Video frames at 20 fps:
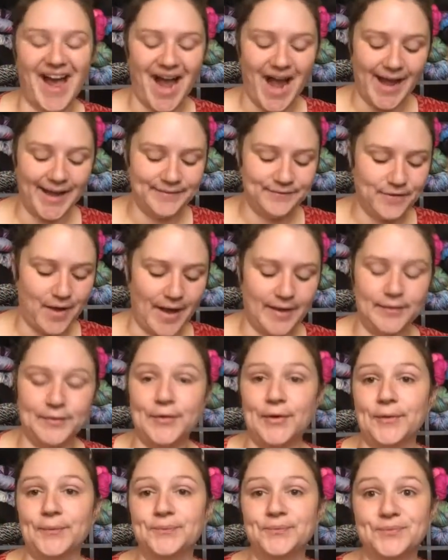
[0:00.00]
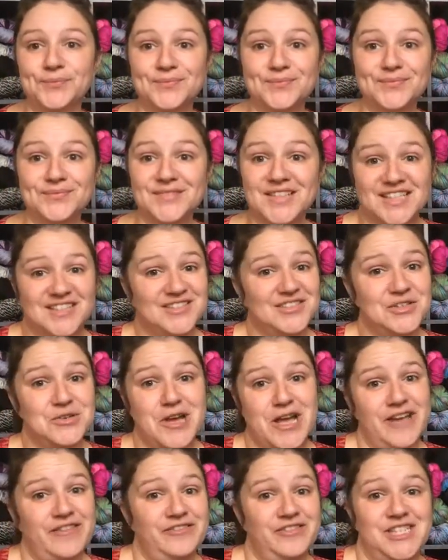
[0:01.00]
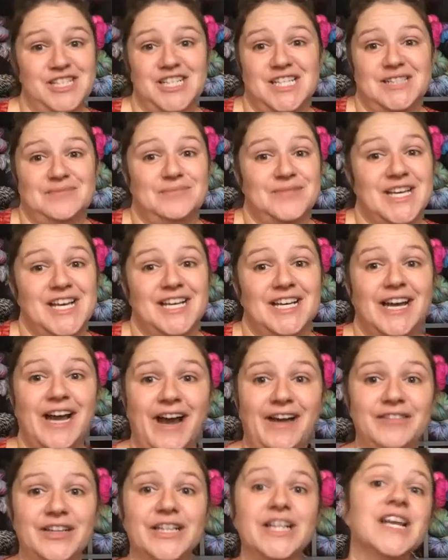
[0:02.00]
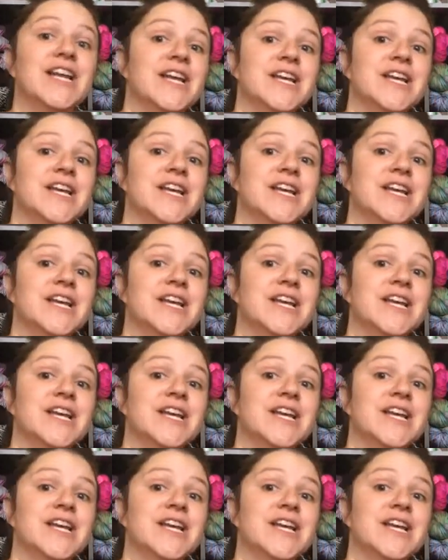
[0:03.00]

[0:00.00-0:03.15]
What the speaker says: I don't know. I don't know why I haven't done it, but I haven't.